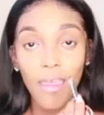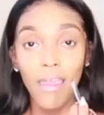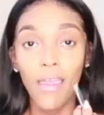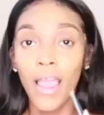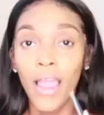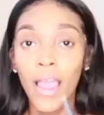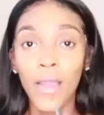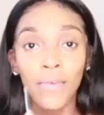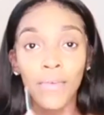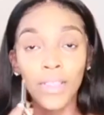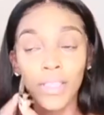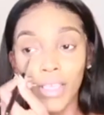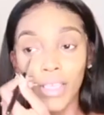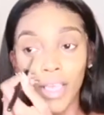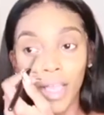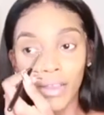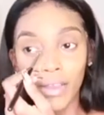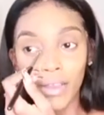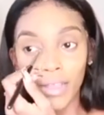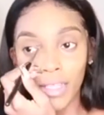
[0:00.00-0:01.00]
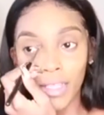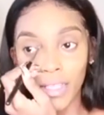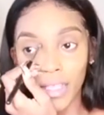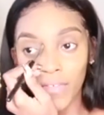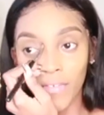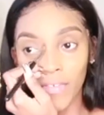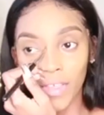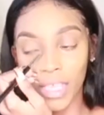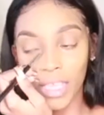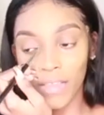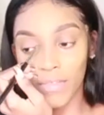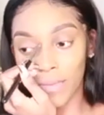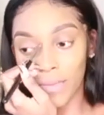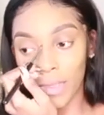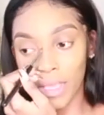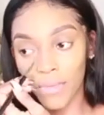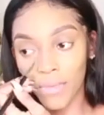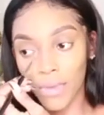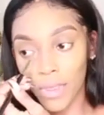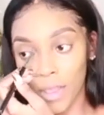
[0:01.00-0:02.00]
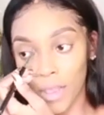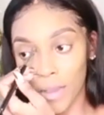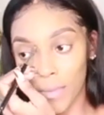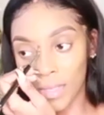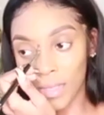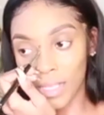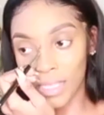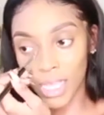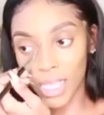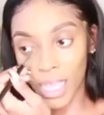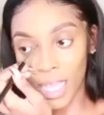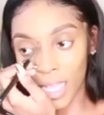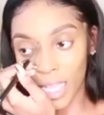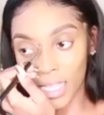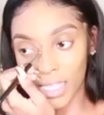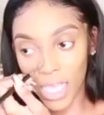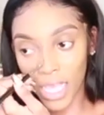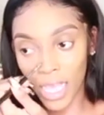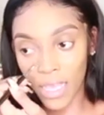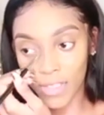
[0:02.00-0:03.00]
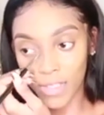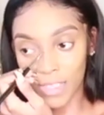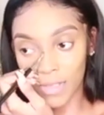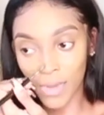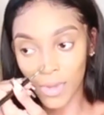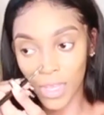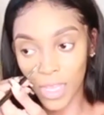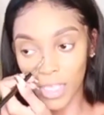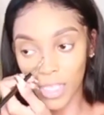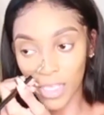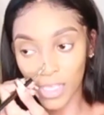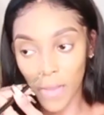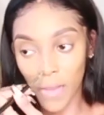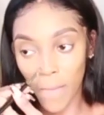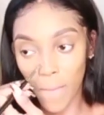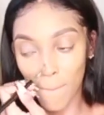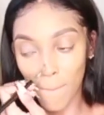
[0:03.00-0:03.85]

I couldn't even give the baby up because I had to have somebody